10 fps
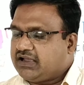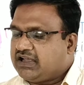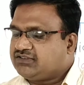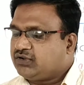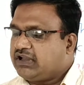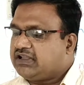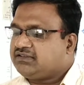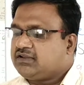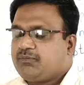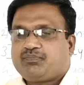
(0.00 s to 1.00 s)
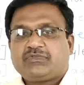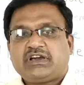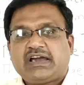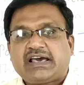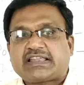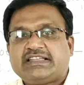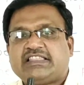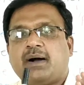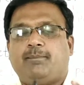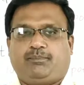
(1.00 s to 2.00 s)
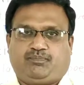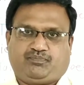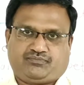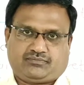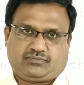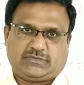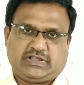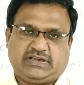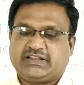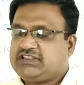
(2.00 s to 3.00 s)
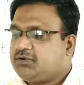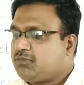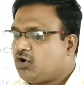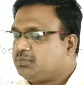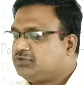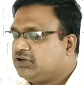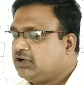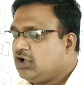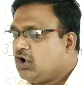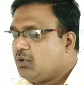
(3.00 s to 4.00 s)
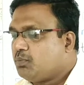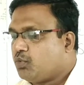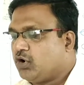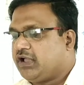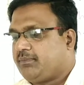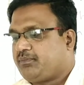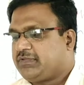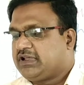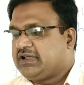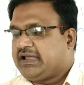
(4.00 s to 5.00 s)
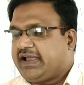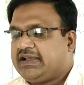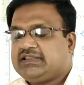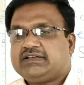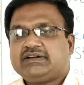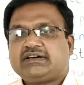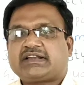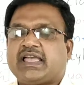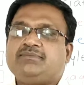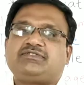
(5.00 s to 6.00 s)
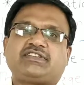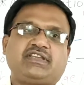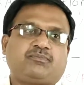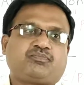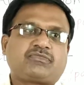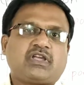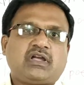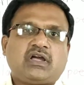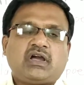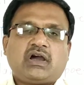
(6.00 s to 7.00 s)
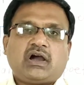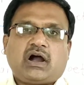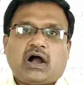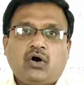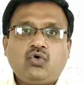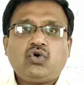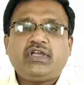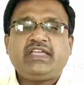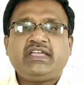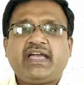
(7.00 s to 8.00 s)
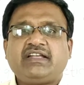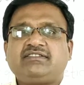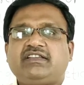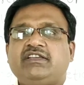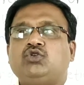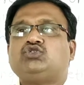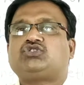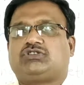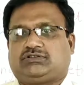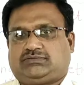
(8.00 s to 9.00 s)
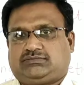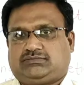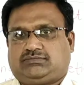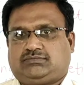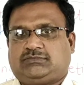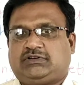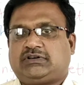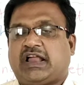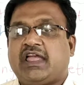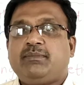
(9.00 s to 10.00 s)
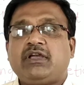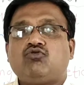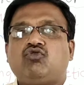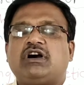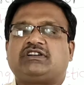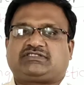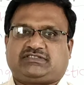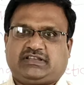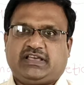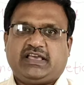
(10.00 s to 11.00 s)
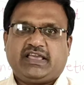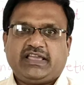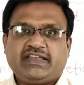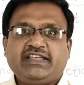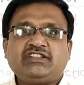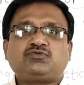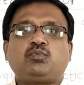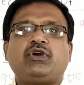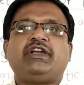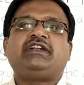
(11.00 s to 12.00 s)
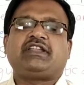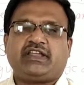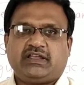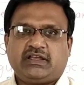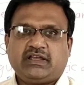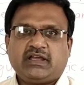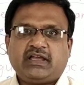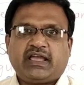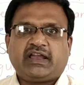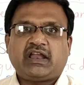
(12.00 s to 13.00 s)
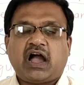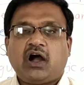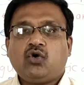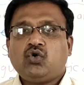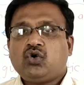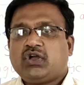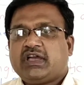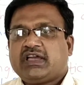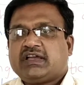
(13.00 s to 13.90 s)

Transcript: as well as the rhythm of the poem and the rhyme scheme. How he has used the rhyming words in his poetry, and how